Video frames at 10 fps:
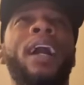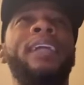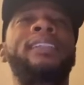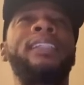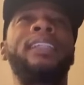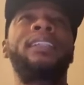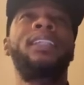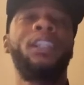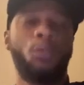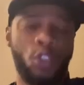I seen that
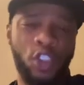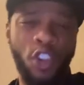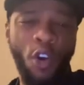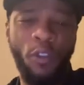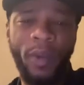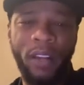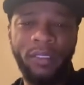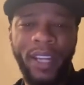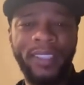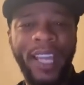the nigga was soft when
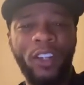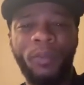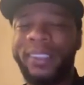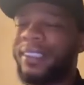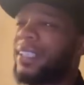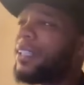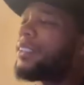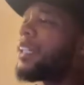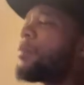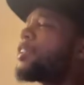I ran down on him, I said, damn,
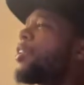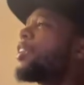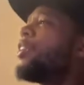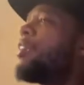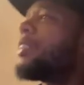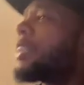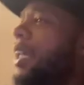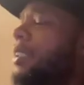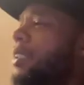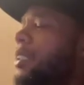this nigga be talking all this
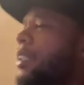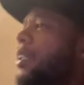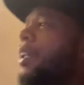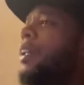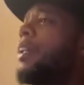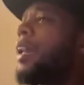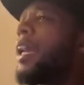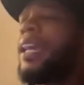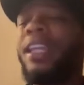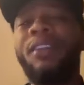gangster shit
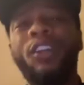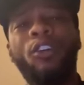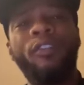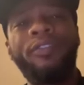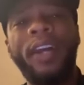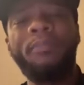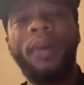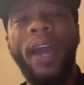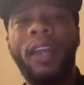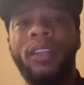and he ain't even gonna fight
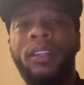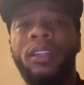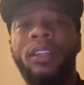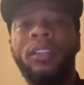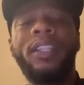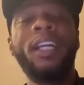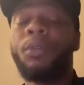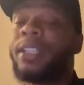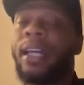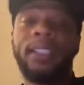back. Nigga
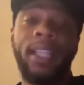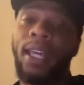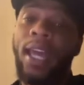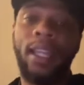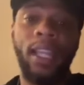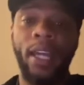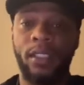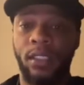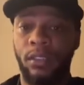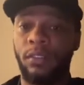was like a deer in
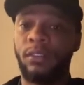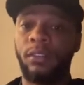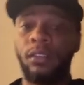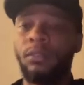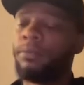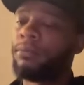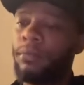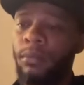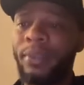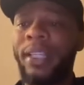headlights.
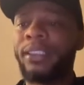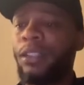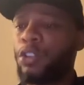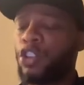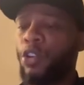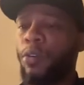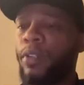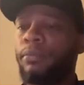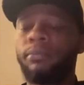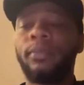But that's another
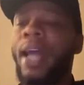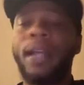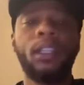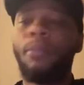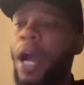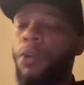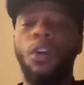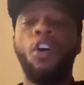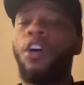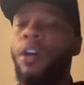story. Knocked him
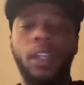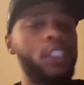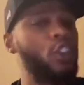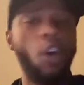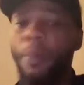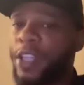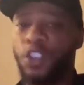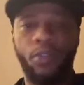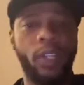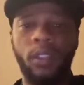out. It's no
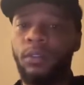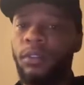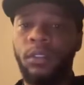mystery.